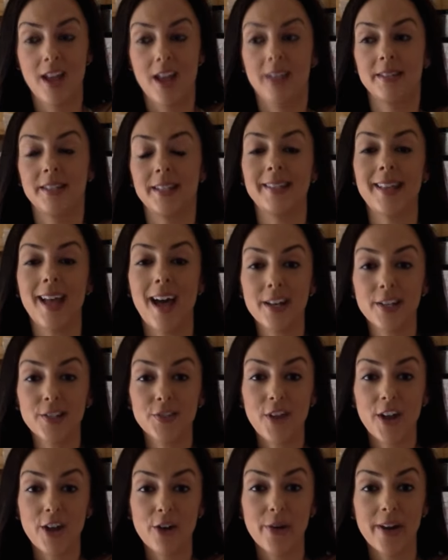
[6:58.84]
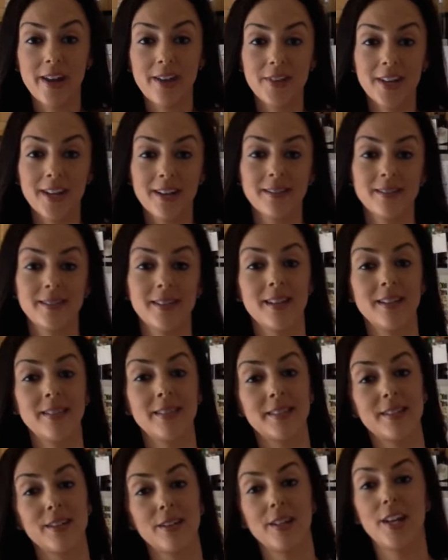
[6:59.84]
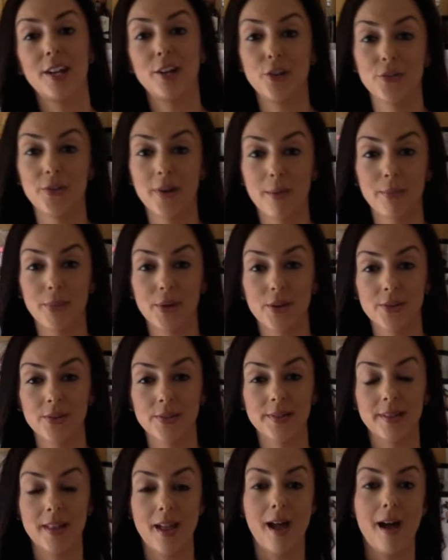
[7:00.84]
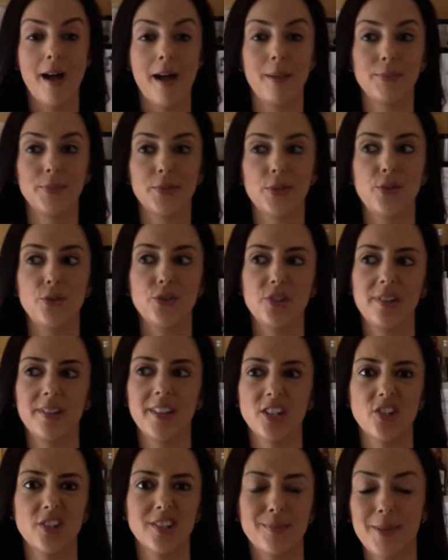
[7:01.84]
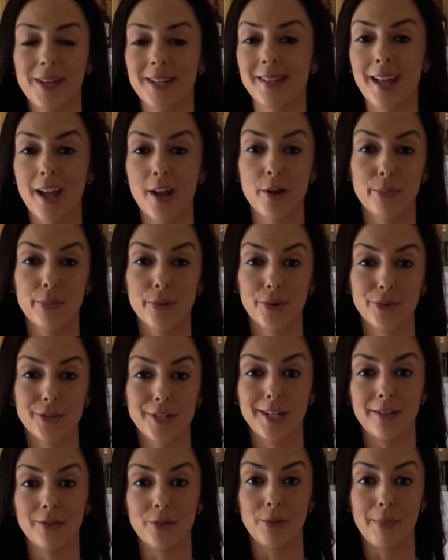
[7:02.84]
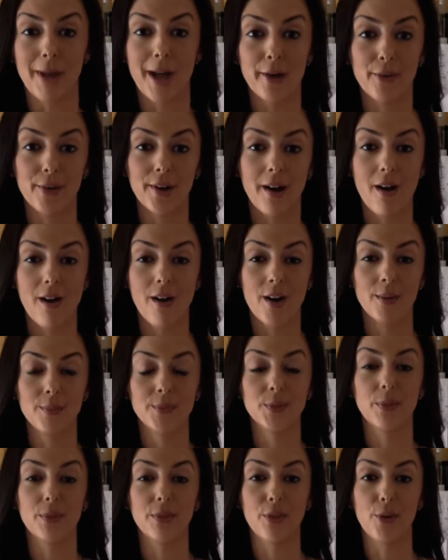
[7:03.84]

to satisfy cravings and still hit your numbers. So usually that just means higher protein or moderate carbs with